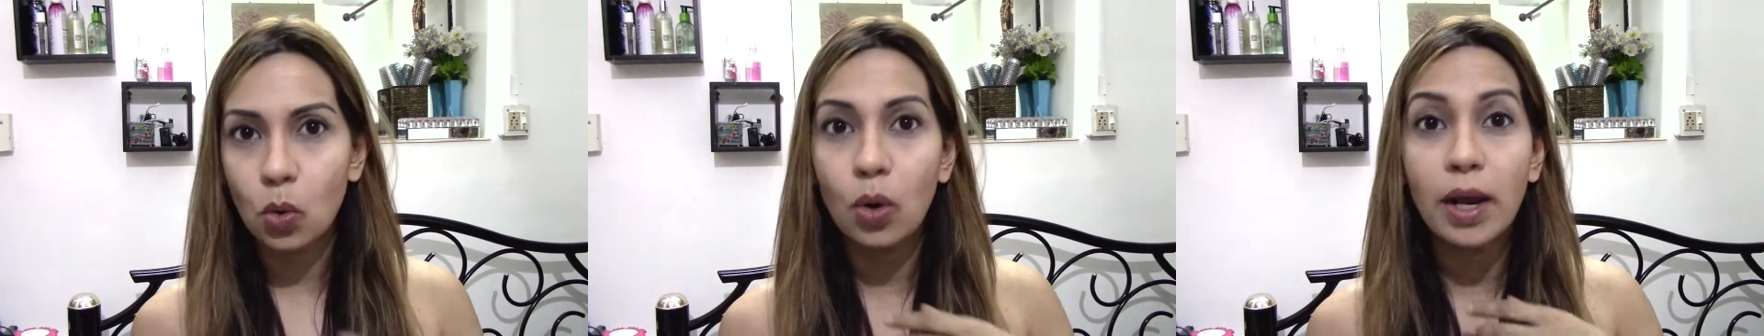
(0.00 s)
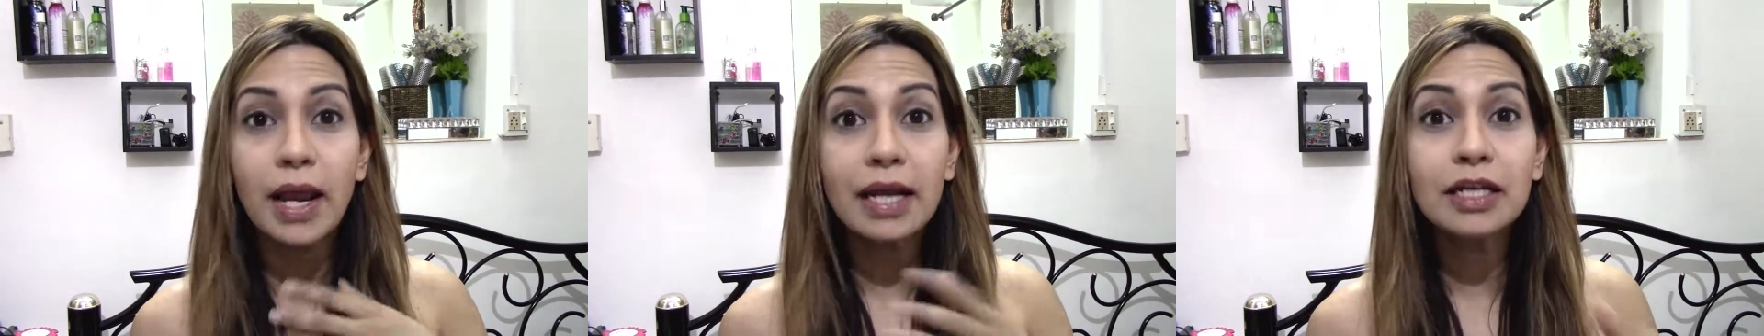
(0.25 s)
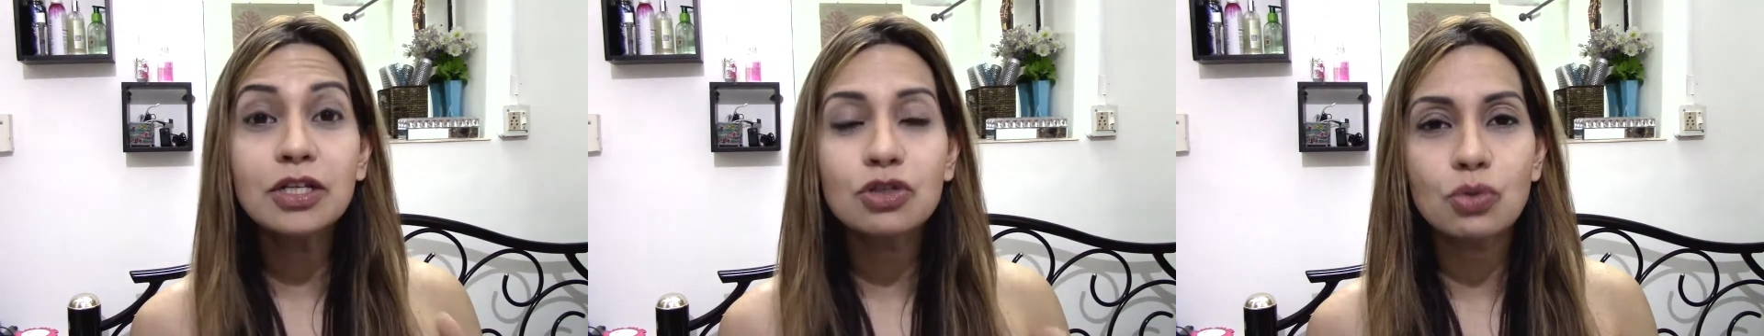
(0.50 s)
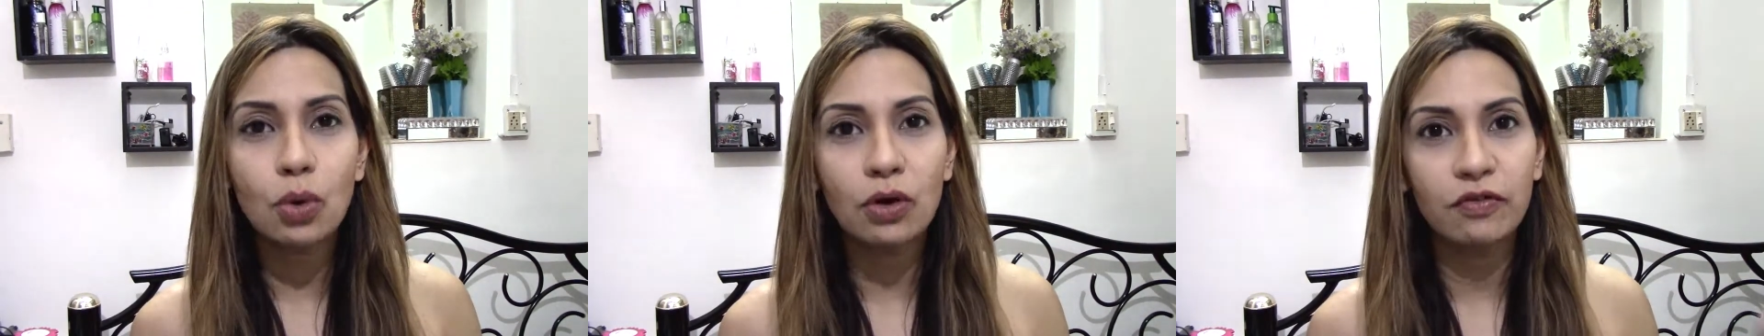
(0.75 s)
or any
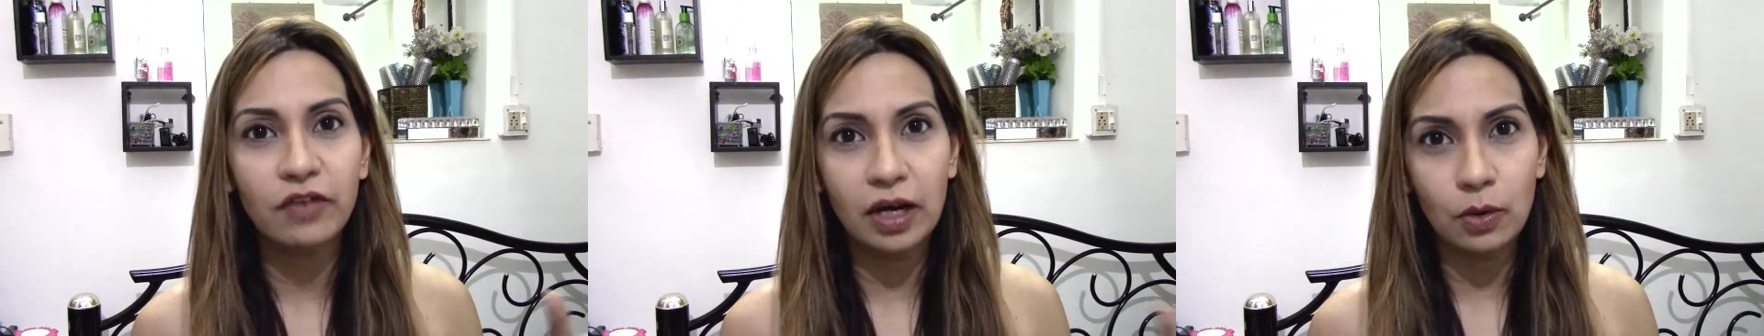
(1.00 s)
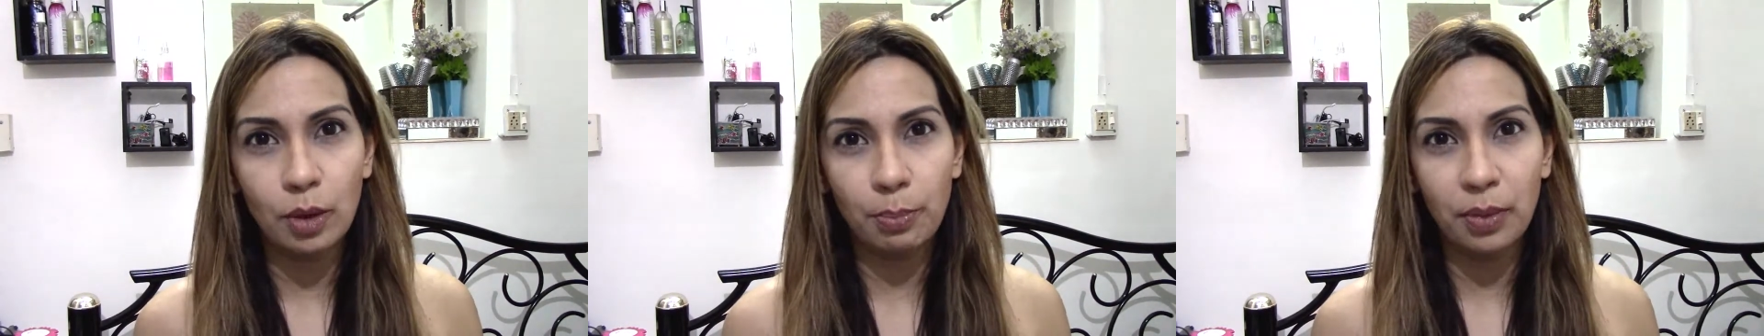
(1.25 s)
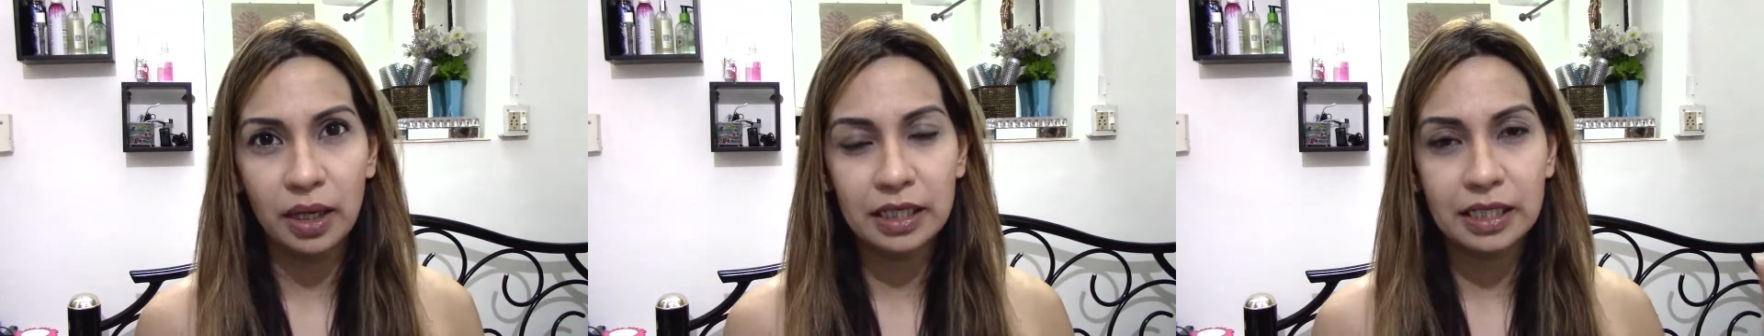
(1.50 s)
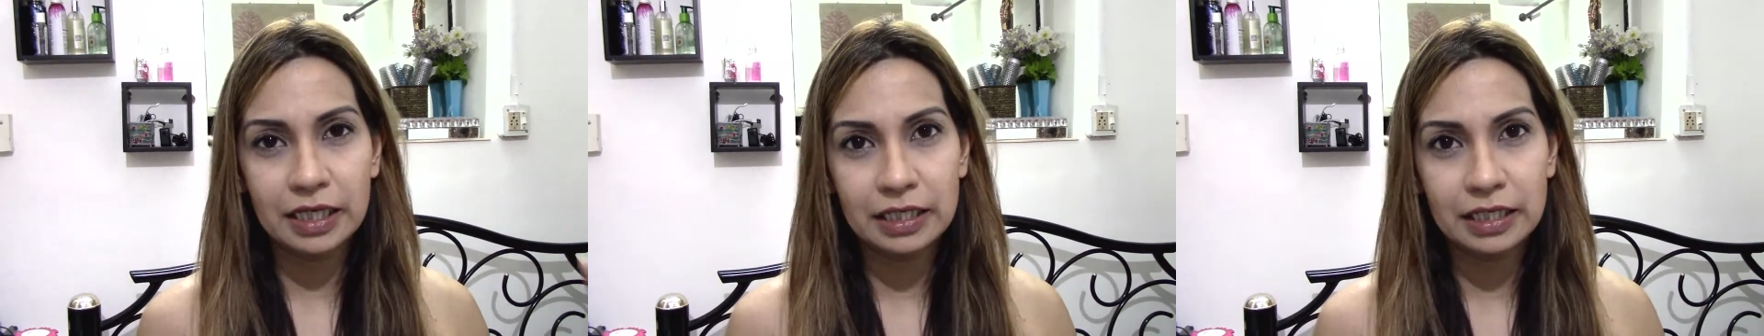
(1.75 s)
sort of equipment